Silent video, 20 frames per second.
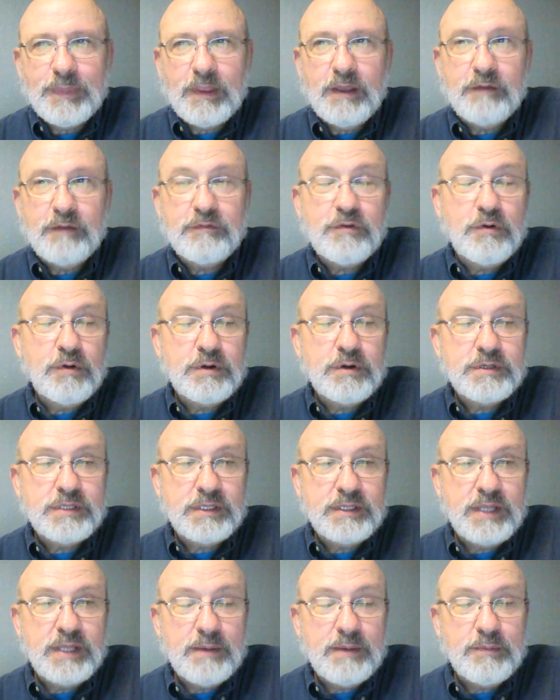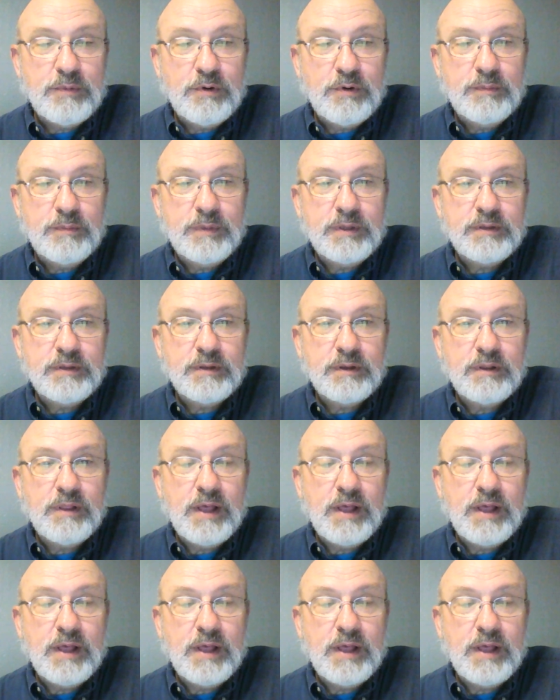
Of course, at that moment, the